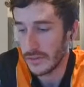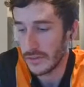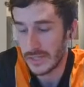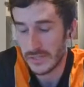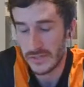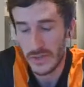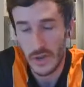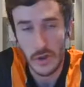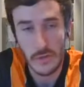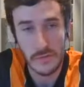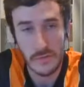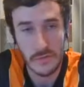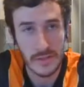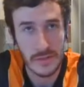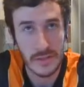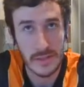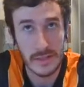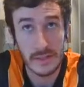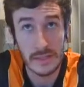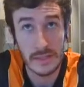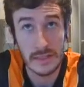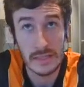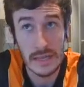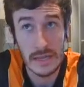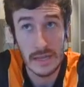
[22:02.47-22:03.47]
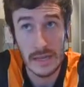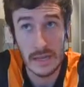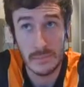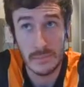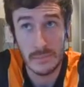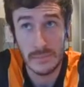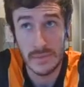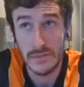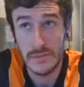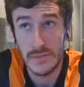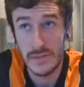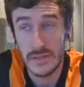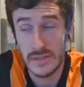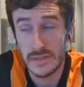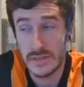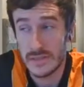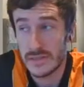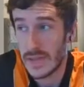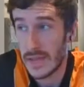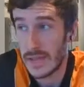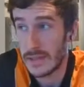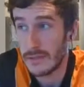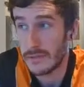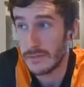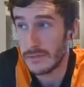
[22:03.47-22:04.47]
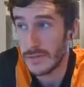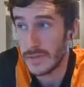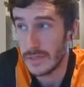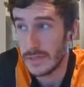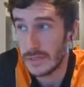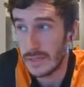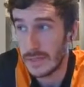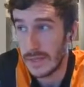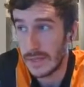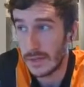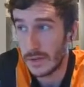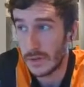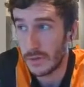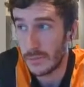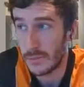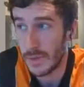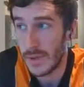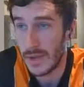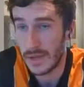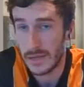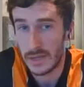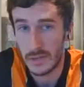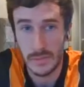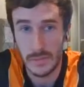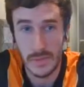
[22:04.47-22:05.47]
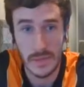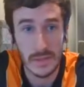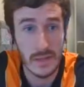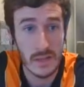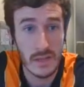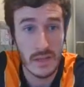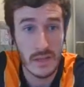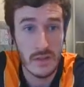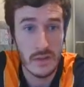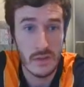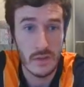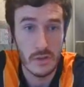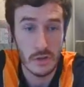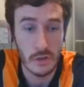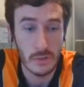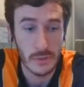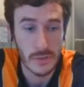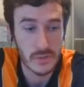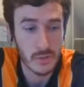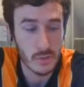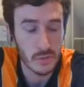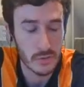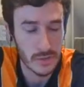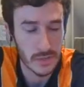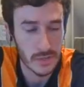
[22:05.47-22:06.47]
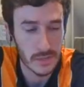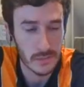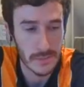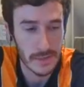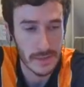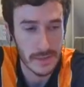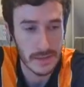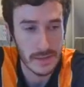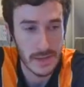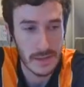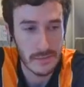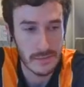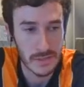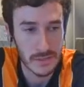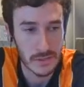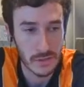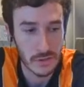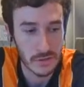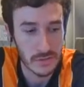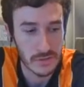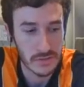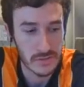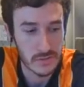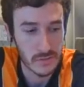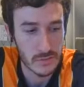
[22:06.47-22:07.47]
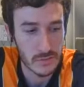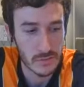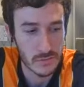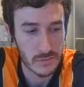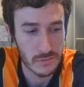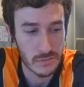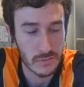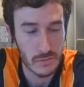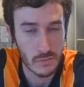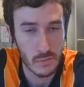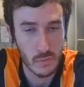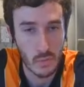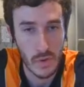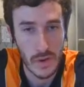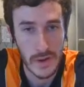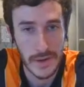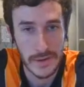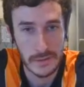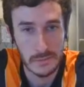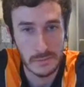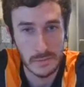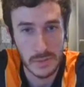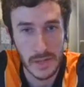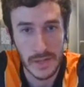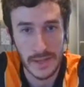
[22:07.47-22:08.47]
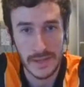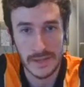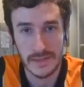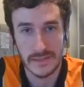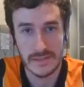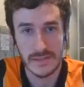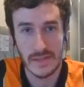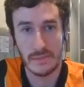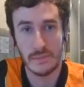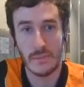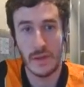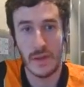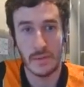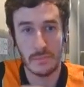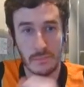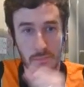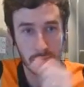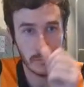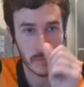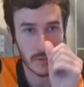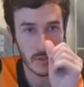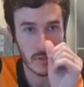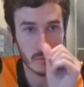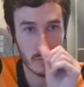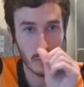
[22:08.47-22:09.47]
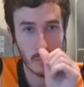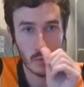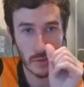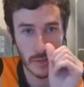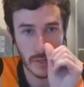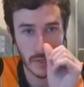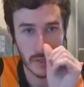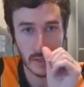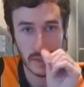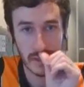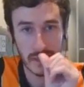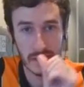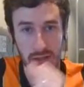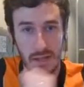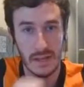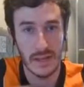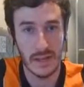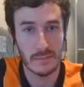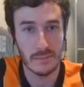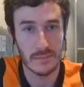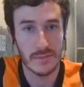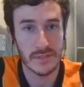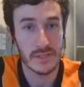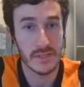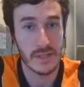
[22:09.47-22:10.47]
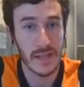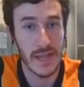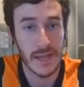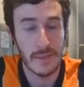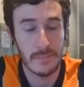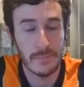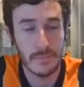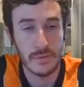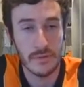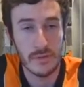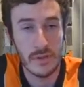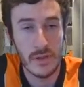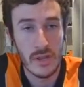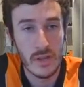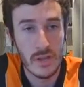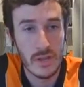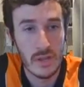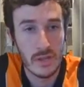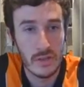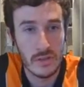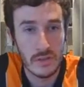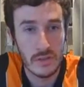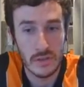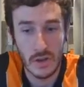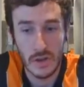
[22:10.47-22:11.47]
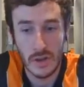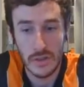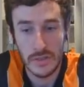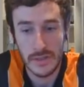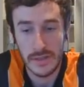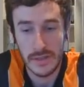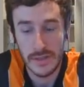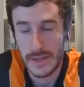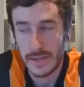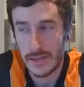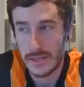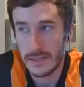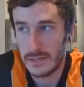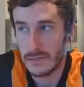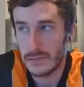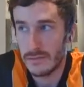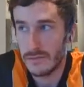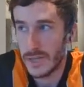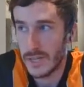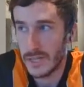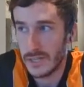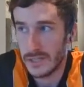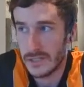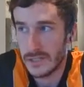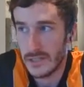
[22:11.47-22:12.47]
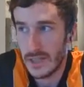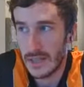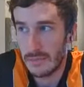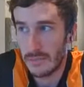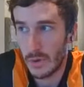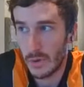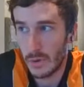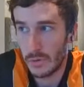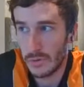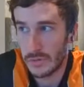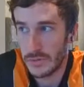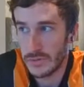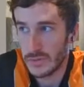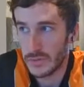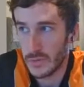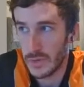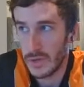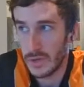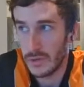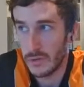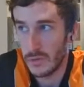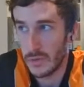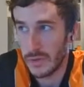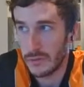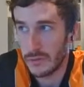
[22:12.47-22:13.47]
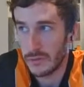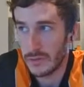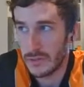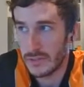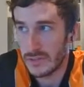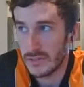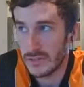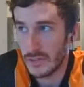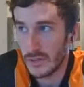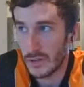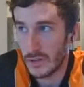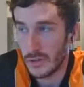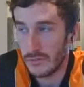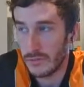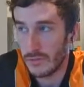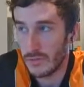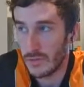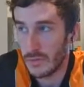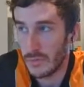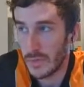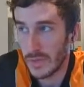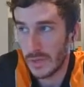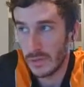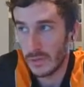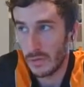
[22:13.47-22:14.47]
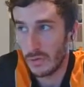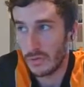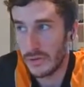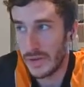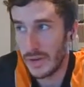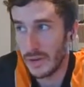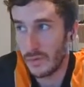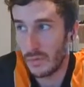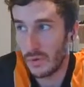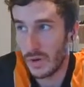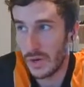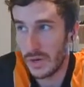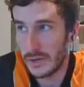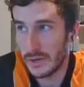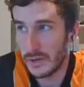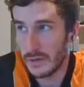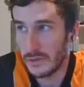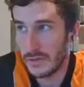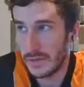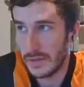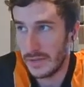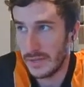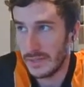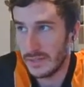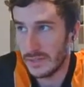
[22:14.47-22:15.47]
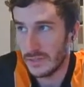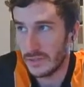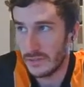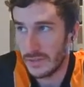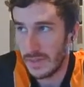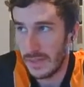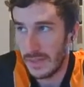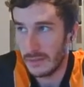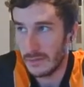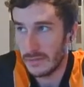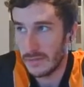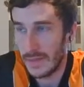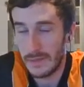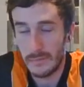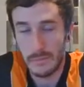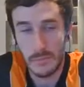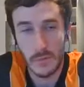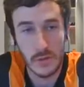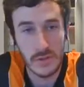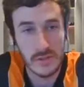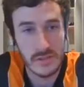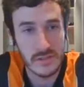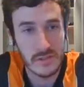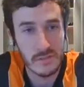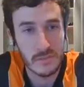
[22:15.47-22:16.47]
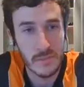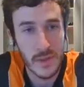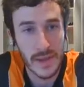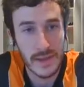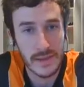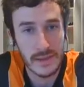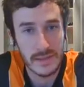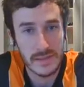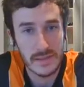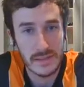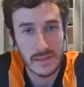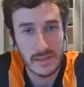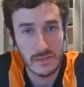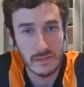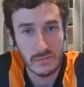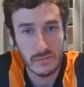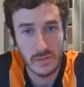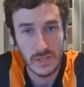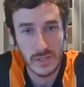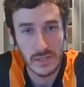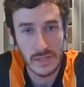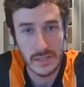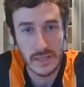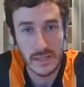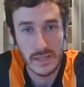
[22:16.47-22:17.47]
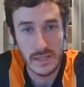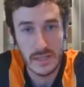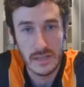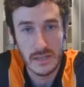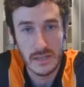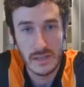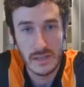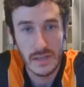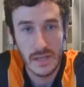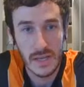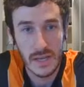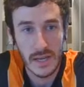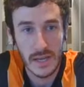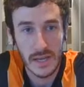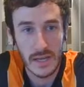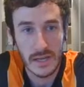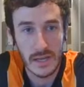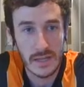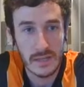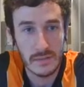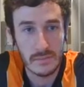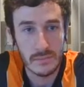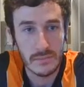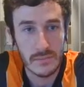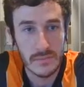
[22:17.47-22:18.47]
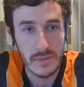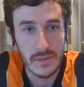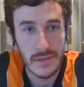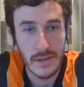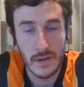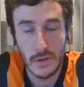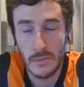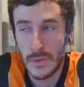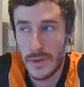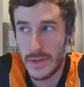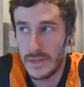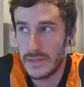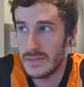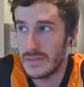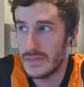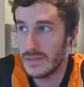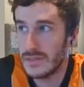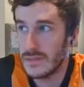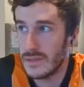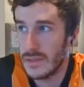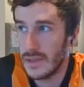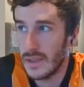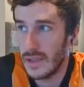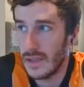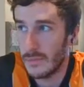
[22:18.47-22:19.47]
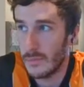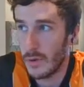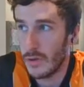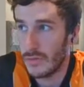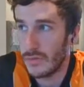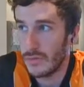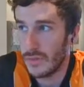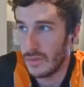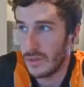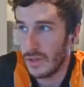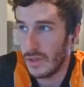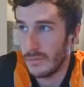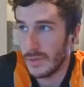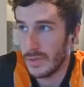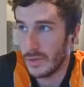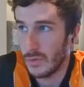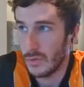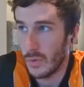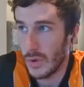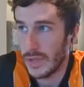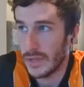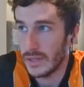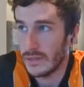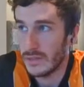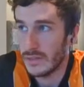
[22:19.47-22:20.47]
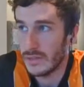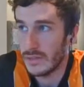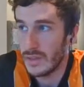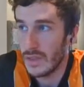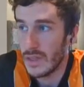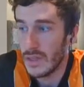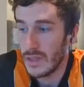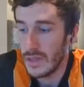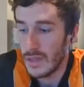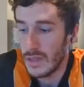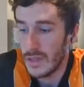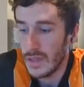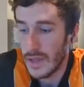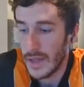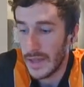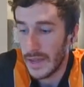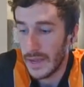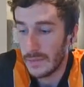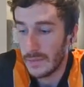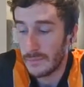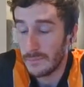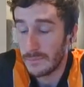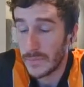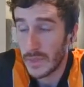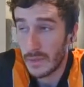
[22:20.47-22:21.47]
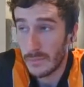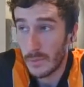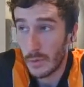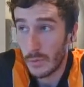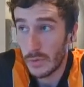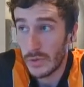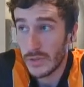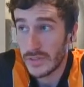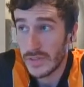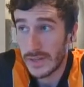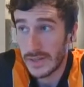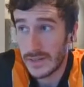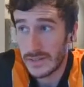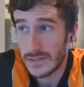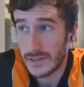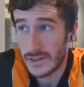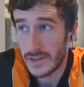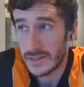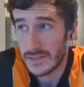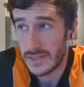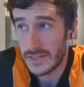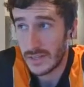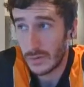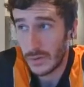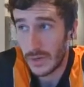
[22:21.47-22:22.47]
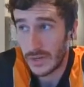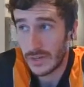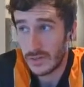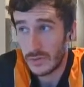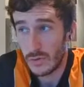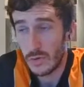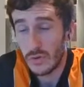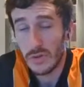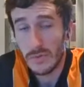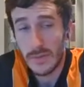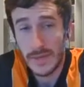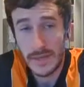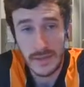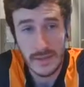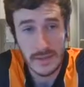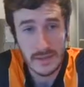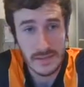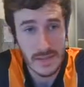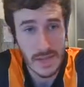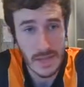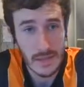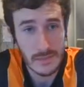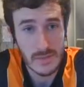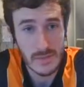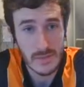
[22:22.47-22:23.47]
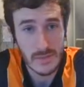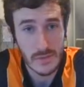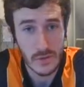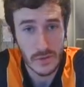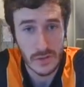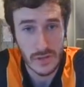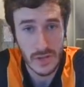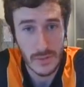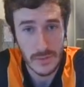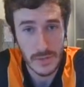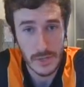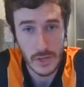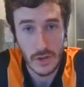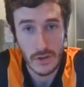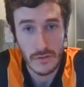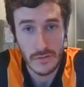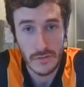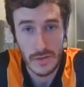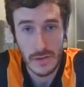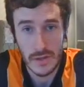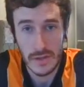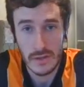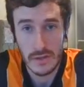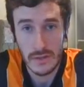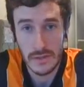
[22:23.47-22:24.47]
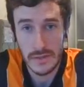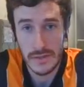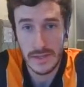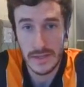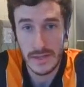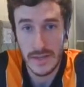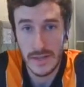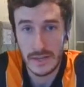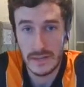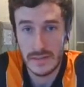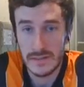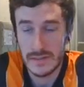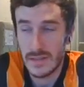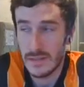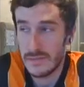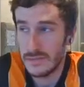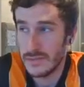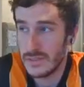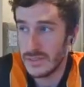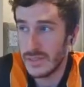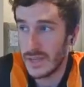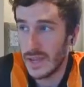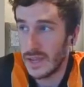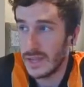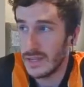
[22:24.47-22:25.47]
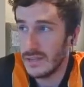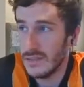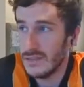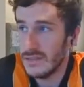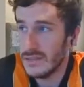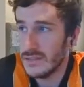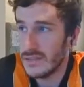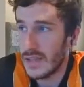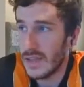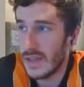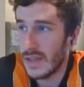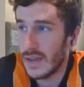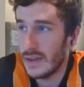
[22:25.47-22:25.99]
things. Hopefully, if you can stay fit and get on the park a bit, we're talking about having those sort of wider players up supporting Delap, and I think Ali can fit into that mold as well. Whether it's through the middle or out wide, I think he's got that burst of pace that could really help us over the coming weeks. But we use that as a nice segue to talk about these games we've got coming over the next 7 days,